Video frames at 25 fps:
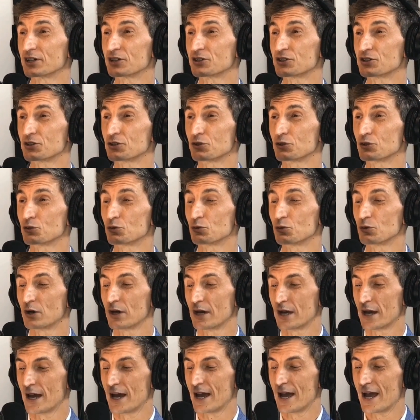issue,
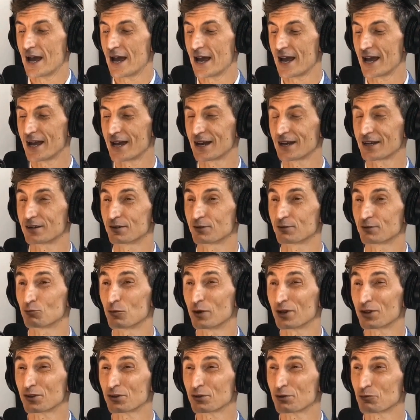and
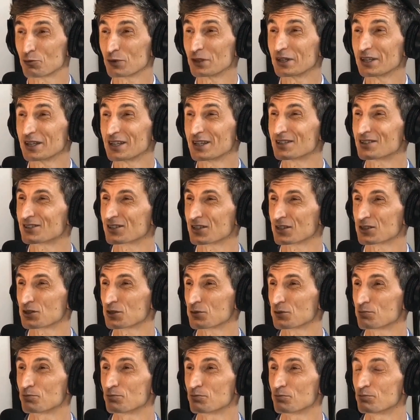whether it really is such
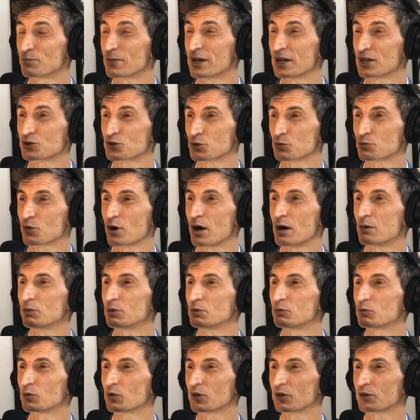a major
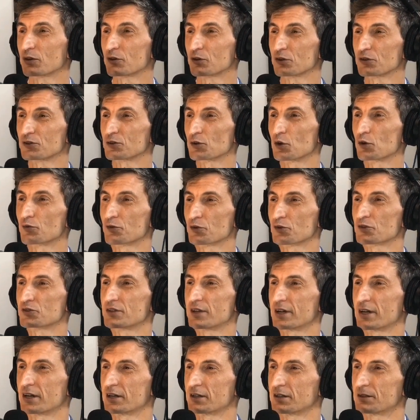problem, whether it's
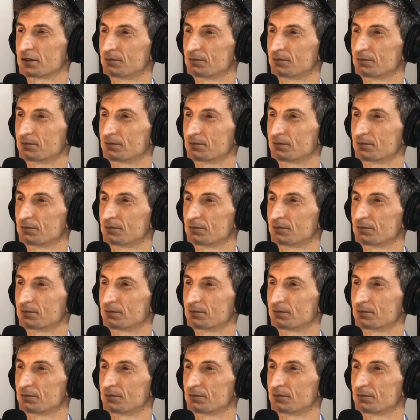overstated.